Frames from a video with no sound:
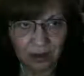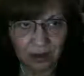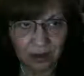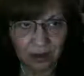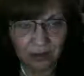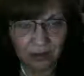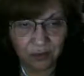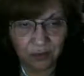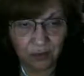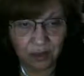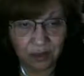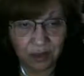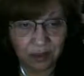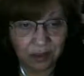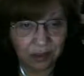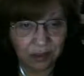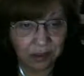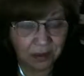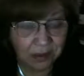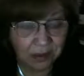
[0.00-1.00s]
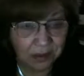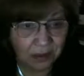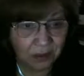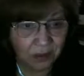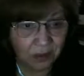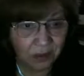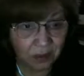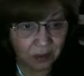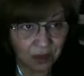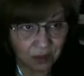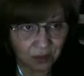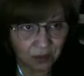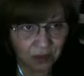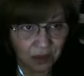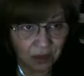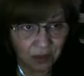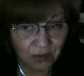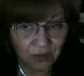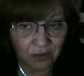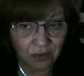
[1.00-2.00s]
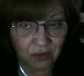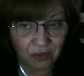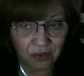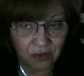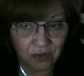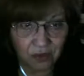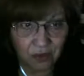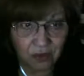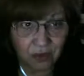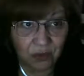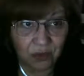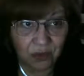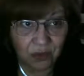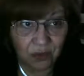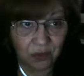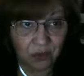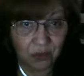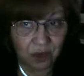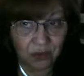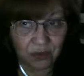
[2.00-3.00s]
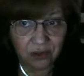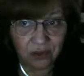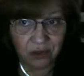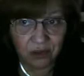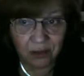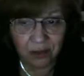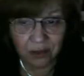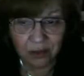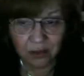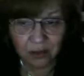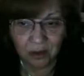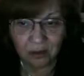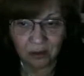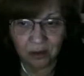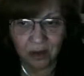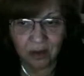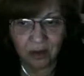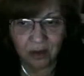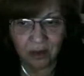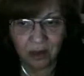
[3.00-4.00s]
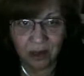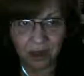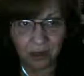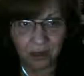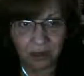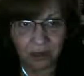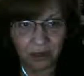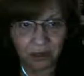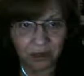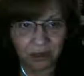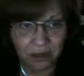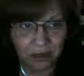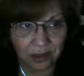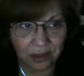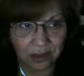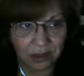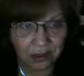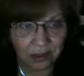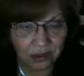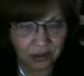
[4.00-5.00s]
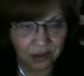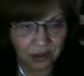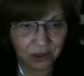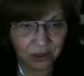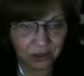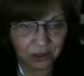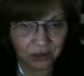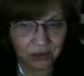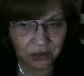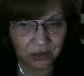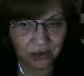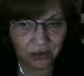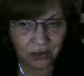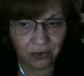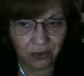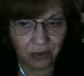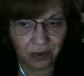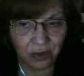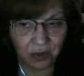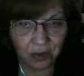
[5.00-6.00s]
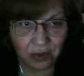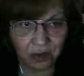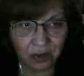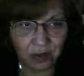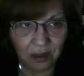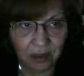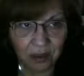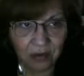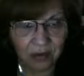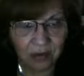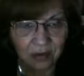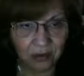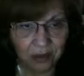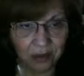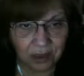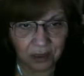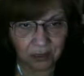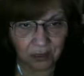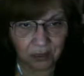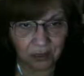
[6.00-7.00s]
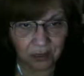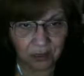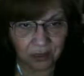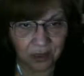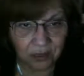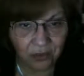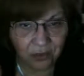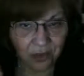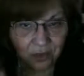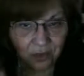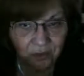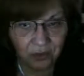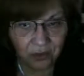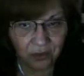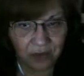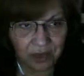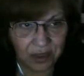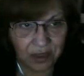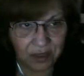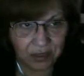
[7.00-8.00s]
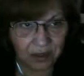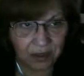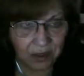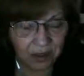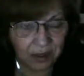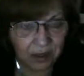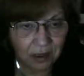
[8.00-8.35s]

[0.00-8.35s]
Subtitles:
If you see this in the replay, for those of you who do watch it, by the way, I will share that just here just a little bit. So Dan, hold that thought for a second.